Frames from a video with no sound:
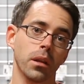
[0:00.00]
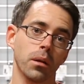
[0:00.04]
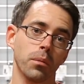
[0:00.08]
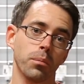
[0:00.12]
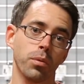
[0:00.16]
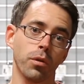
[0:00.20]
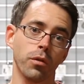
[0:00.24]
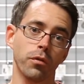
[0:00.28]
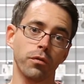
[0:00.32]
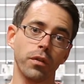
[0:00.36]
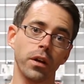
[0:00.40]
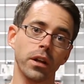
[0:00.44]

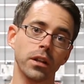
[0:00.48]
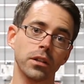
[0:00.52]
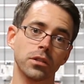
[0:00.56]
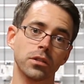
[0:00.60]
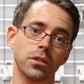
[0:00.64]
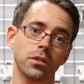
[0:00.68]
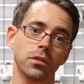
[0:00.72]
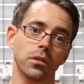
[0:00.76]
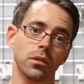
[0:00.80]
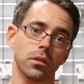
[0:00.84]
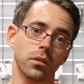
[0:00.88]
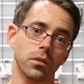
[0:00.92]

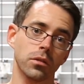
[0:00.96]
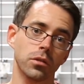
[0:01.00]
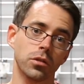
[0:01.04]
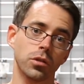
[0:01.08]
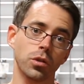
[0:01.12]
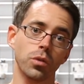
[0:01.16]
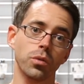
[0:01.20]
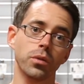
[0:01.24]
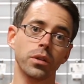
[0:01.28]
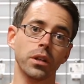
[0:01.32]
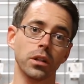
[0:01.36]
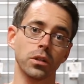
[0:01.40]
prevents
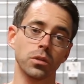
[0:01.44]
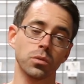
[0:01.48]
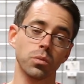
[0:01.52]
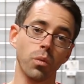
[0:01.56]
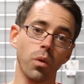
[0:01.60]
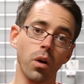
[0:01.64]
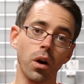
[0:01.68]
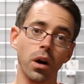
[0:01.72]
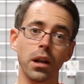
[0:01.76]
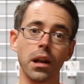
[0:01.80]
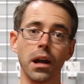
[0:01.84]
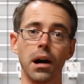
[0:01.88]
2 things.
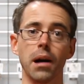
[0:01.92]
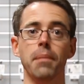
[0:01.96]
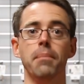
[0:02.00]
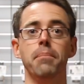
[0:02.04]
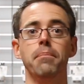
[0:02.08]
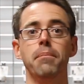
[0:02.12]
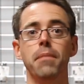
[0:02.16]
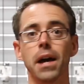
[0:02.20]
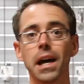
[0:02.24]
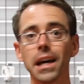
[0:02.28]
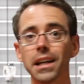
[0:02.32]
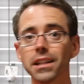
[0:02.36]
1, a
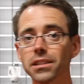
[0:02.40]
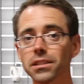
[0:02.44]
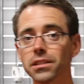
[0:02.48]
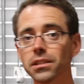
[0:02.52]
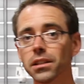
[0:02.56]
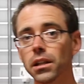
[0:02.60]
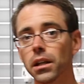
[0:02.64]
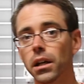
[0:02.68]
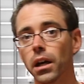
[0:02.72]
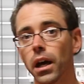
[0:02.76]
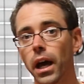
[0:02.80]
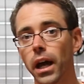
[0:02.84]
mess,